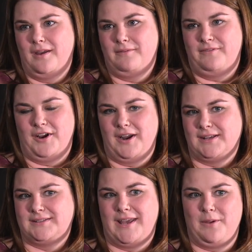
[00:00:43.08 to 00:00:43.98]

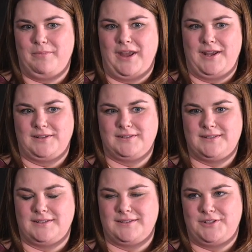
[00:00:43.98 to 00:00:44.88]
various campaigns
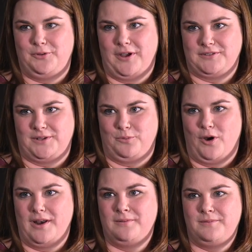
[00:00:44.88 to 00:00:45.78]
since 2001